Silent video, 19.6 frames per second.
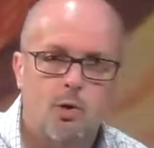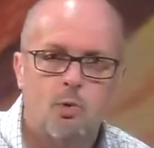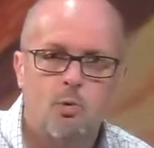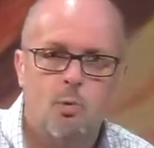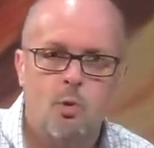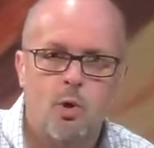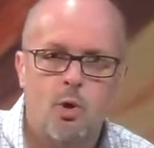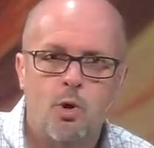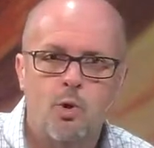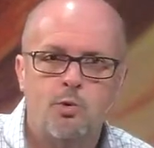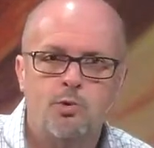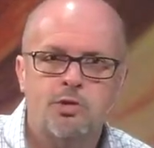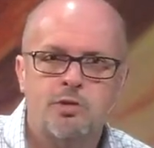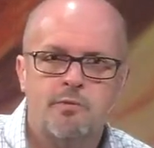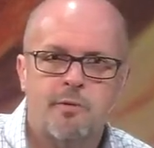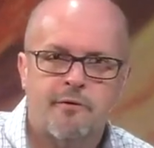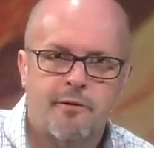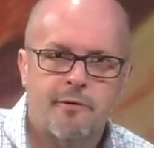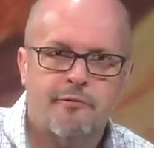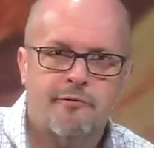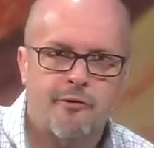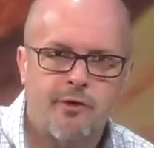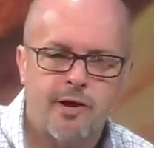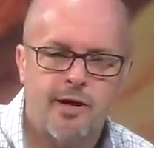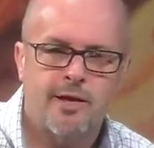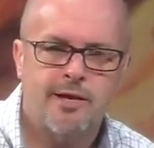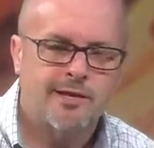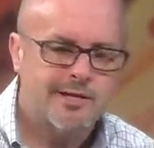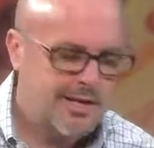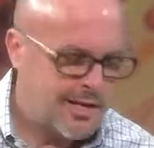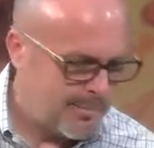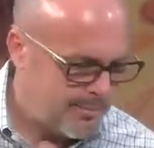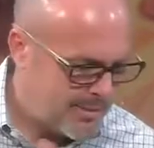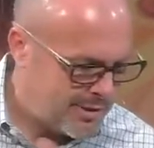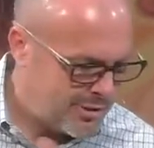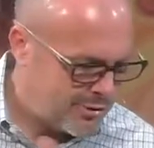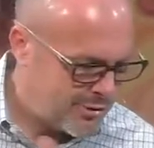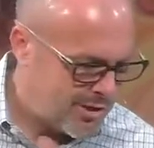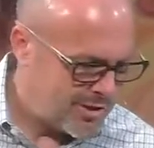Wounds from a friend can
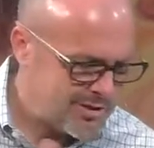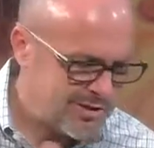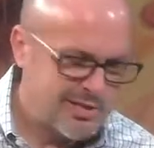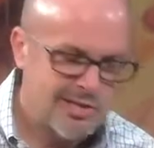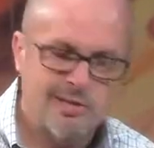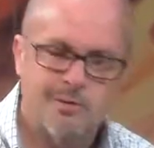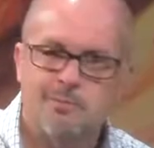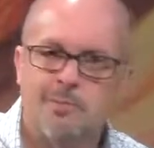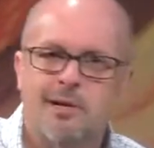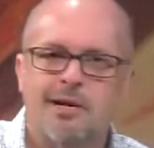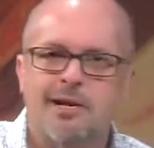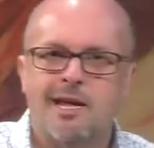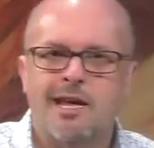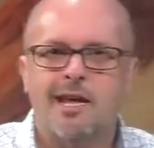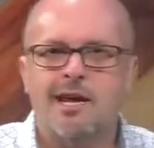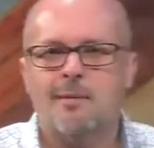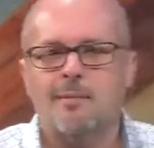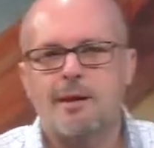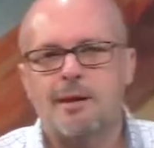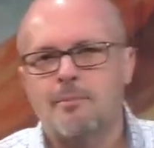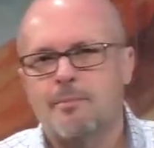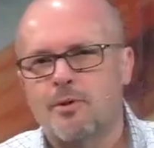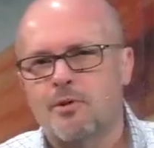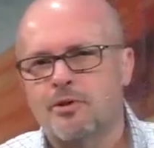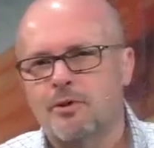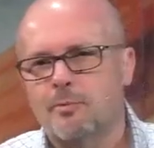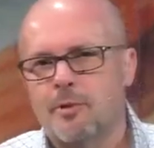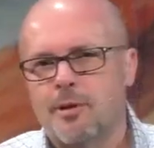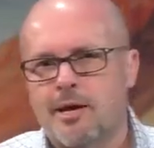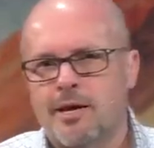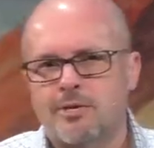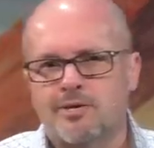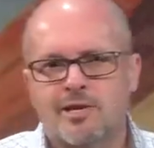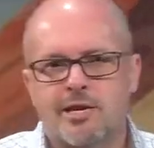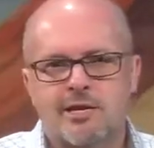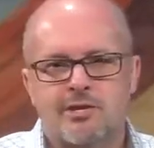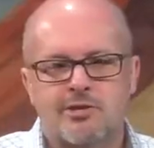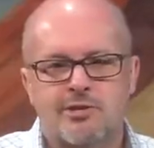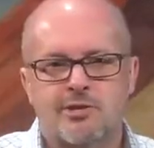be trusted, but an enemy
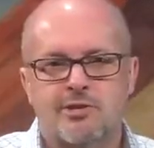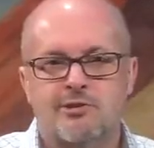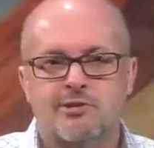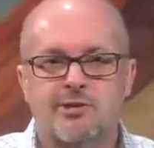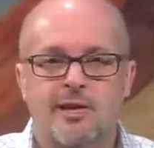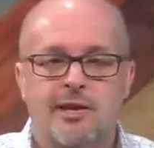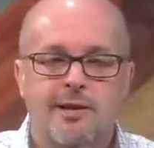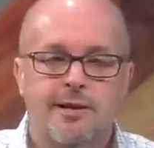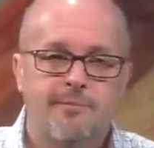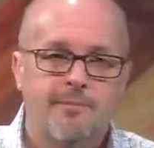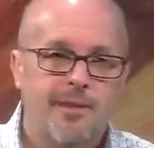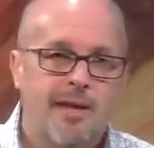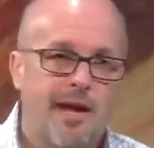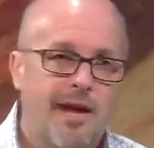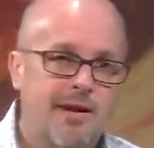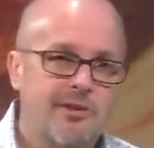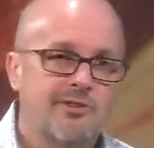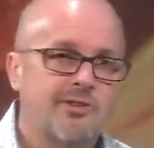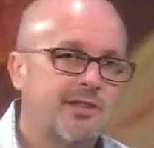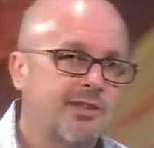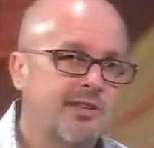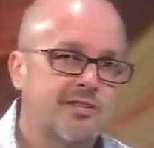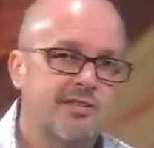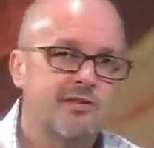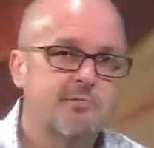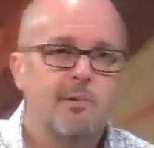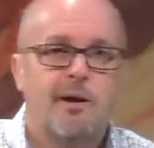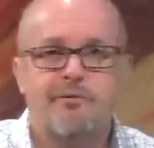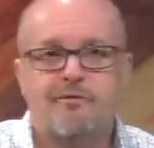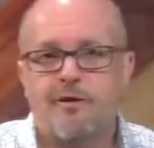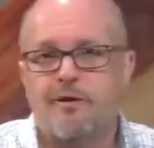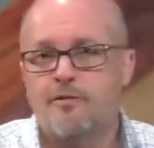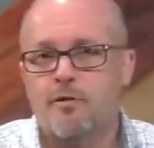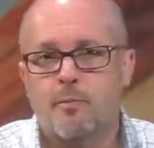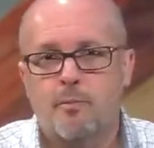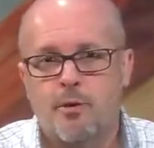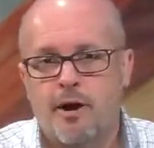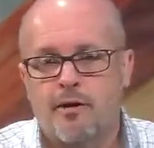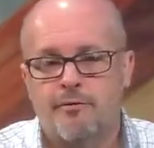multiplies kisses. Actually, this is my
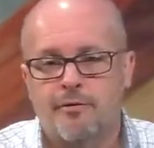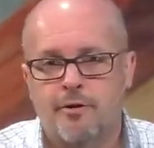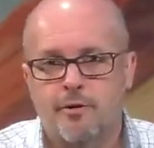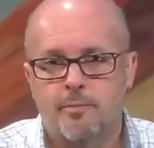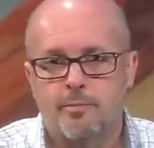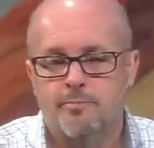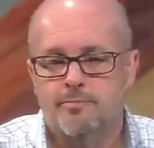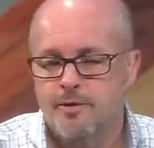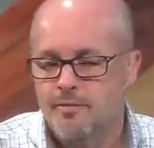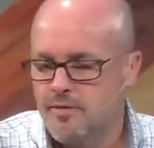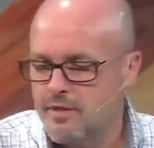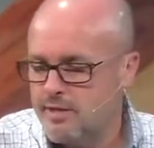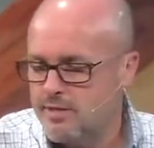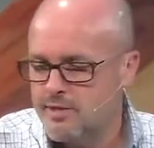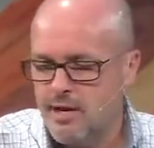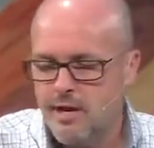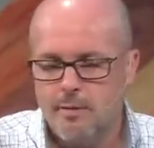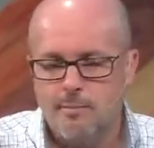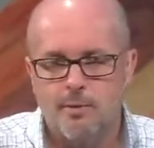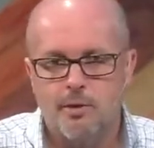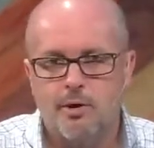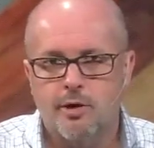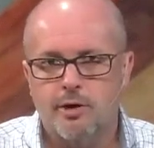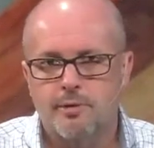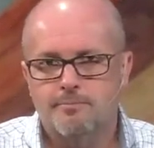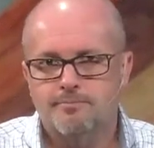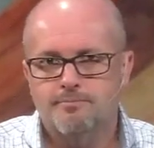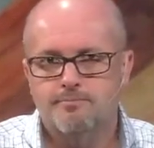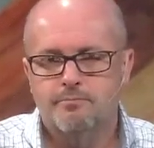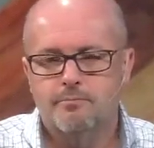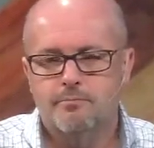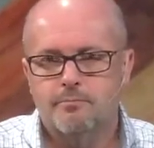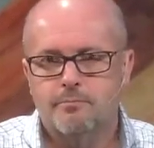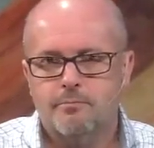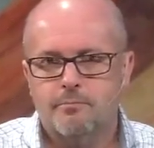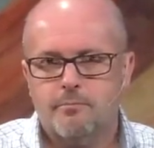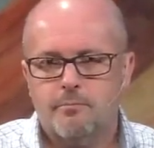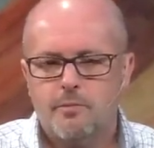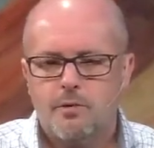favorite proverb of the entire book.
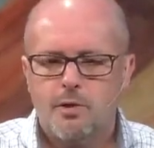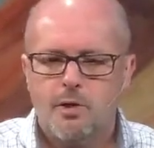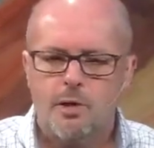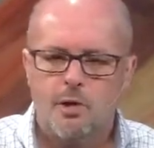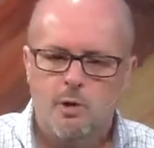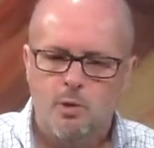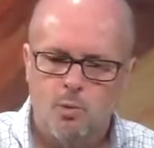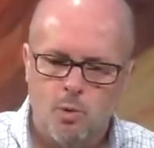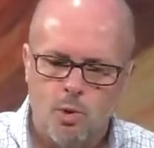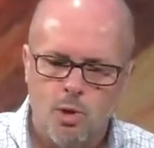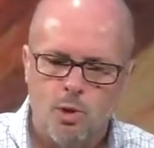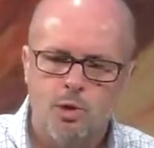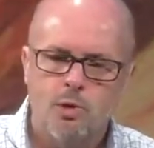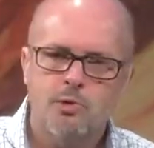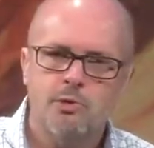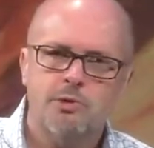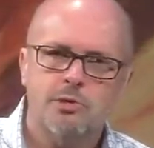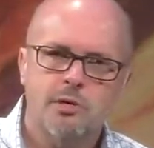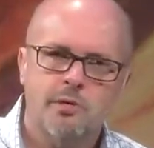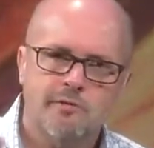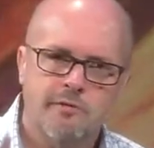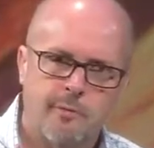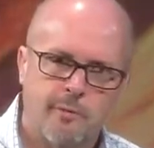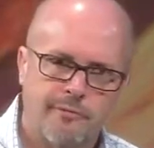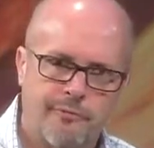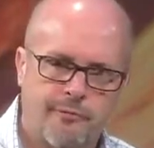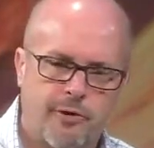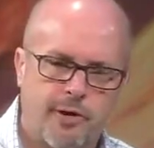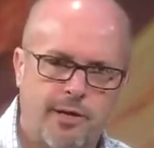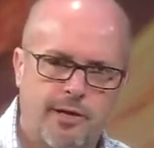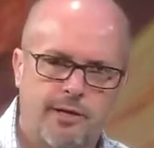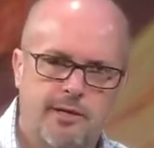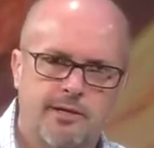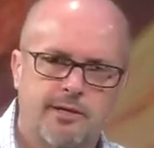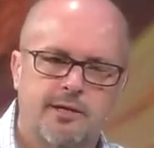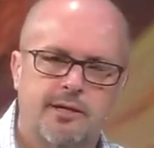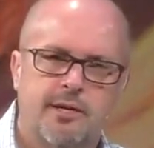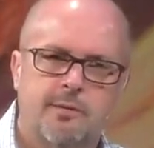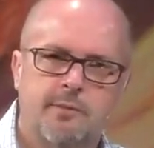Wounds from a
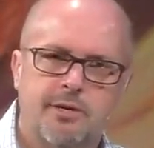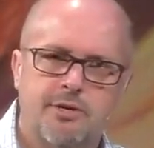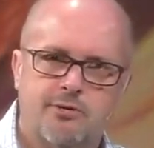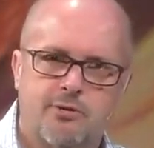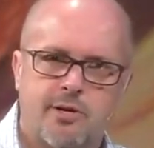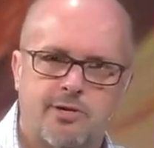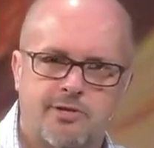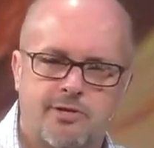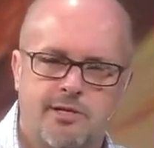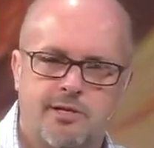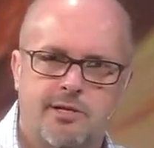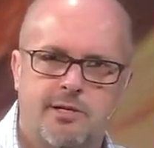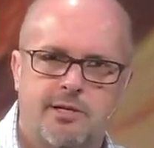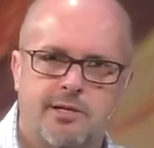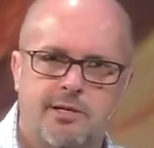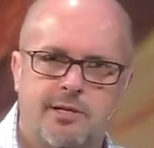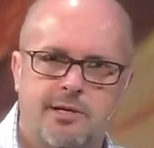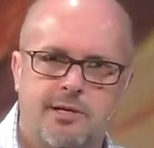friend can be trusted,